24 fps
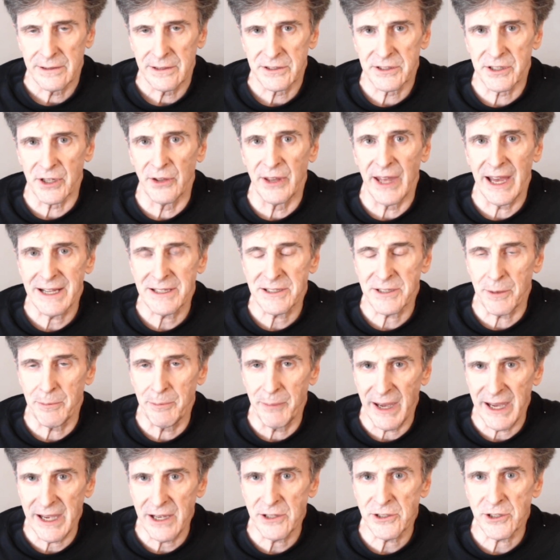So that's a
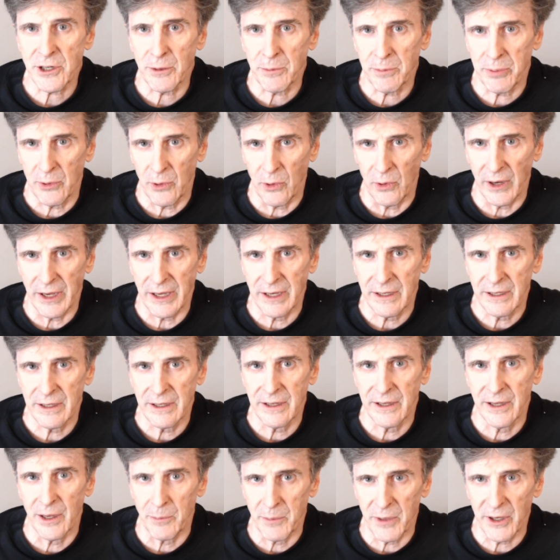major point.
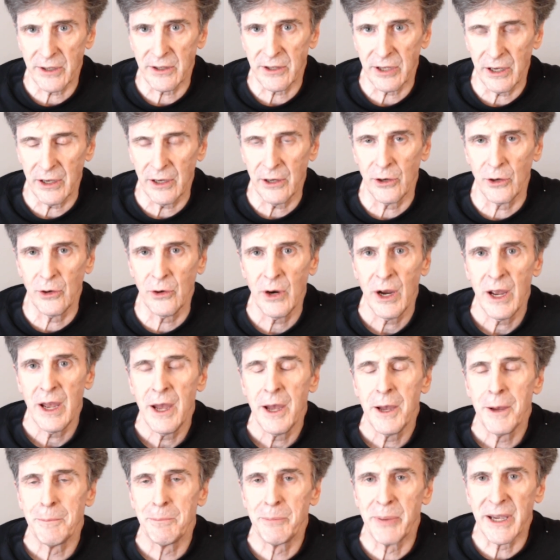Number two,
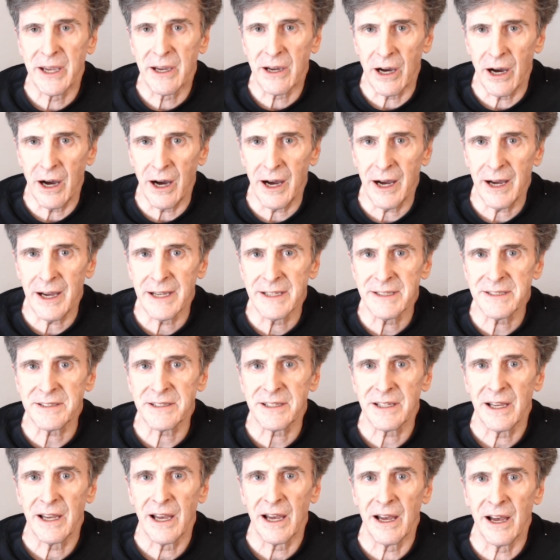
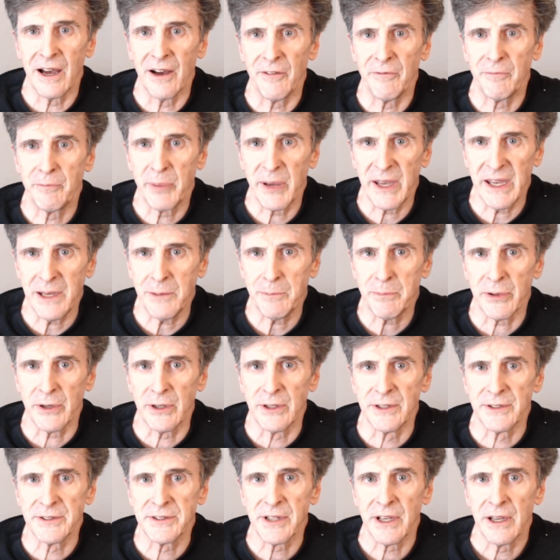because of
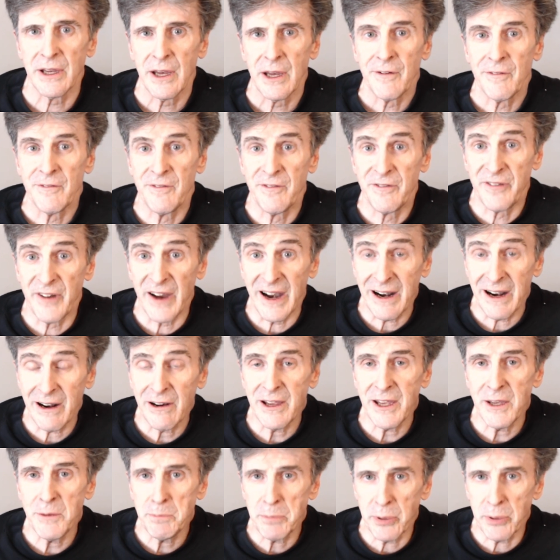people's
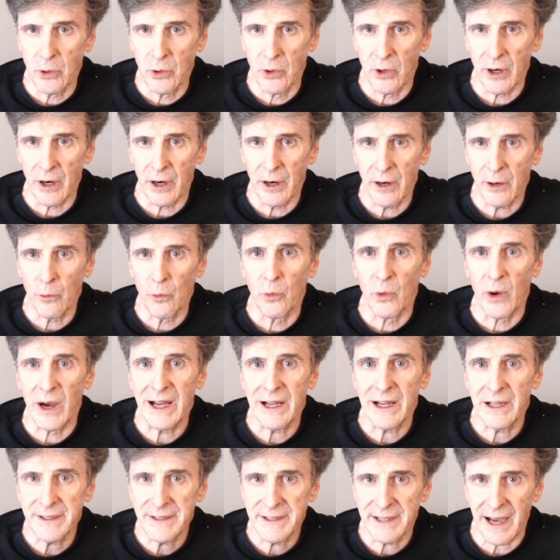very poor,
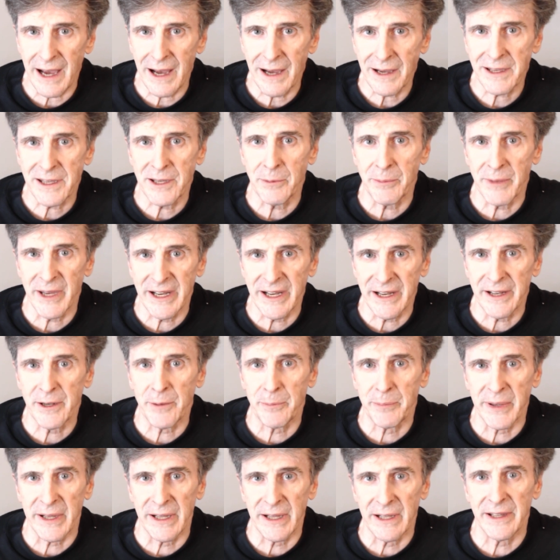well-documented
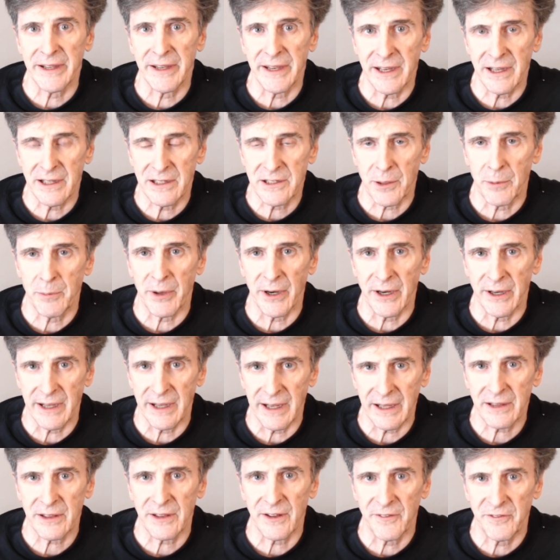ability to
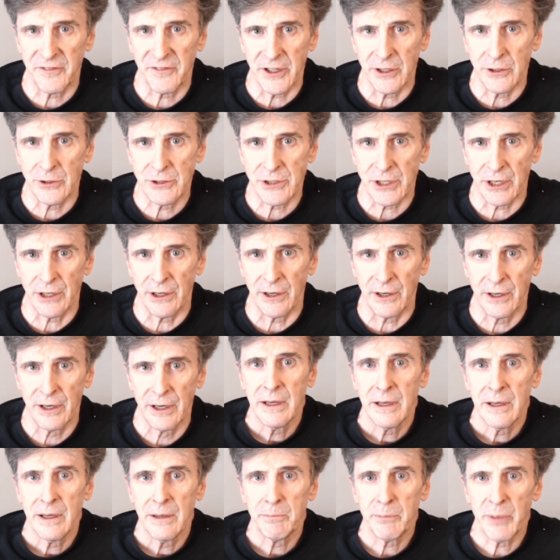predict the future,
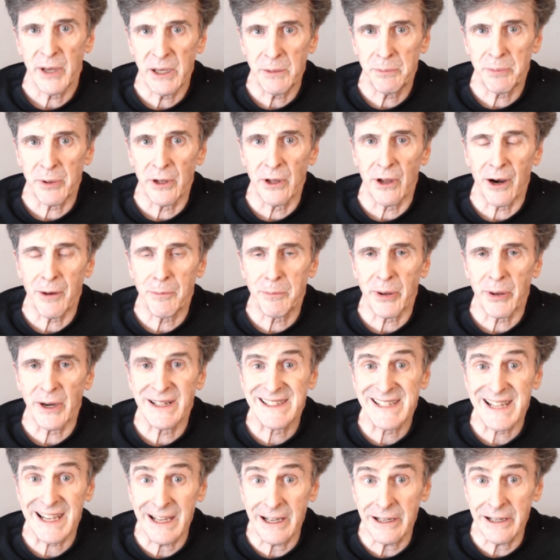people are
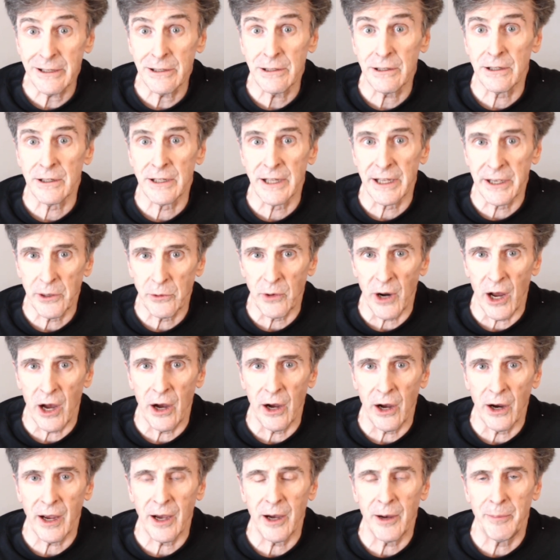particularly
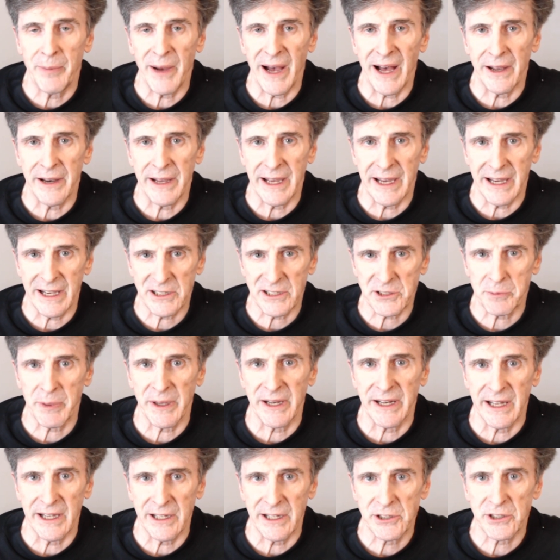wrong about
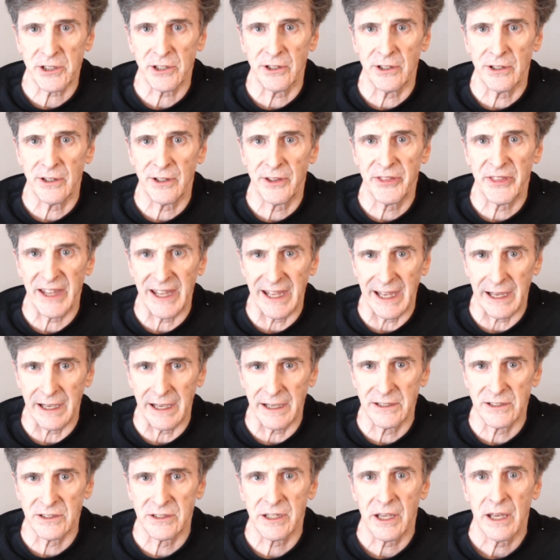exponential
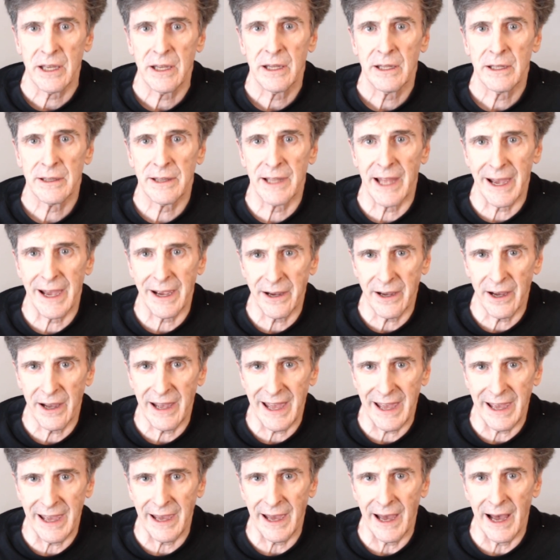things like
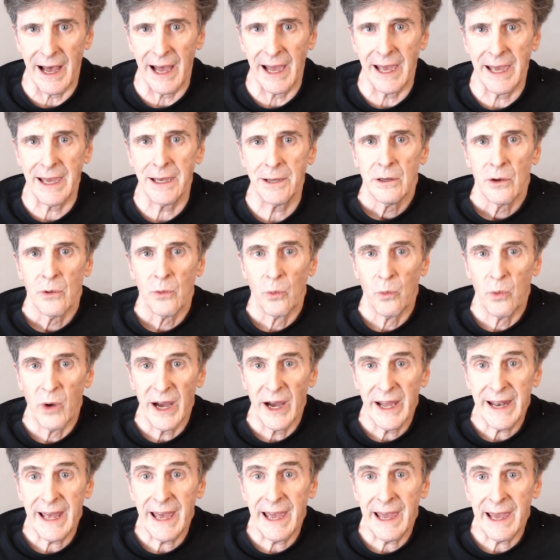A I.
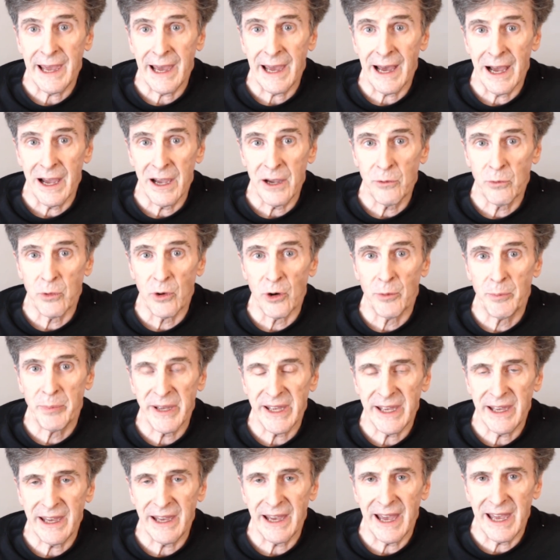What A I will
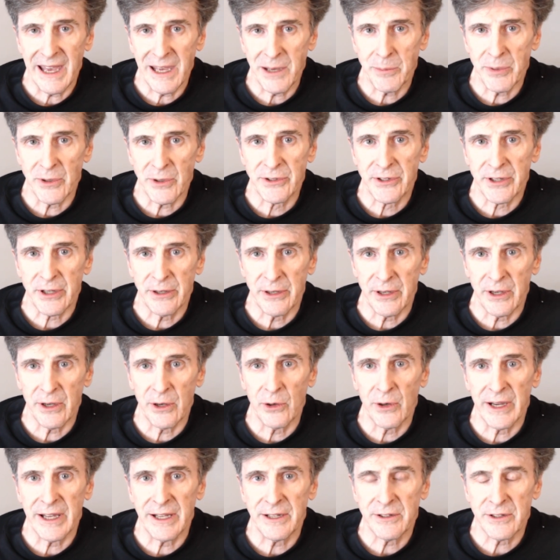be able to do
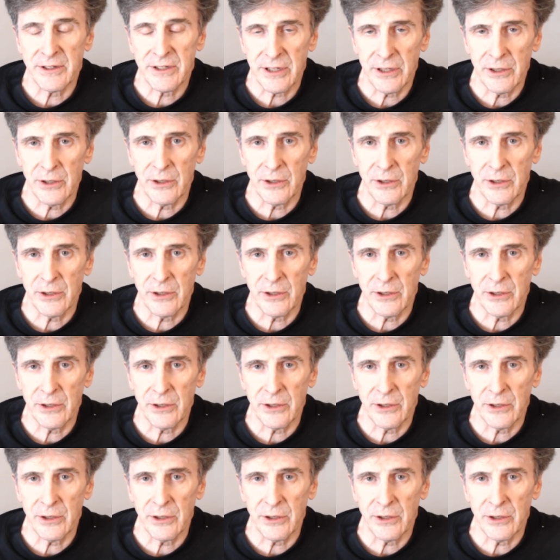in two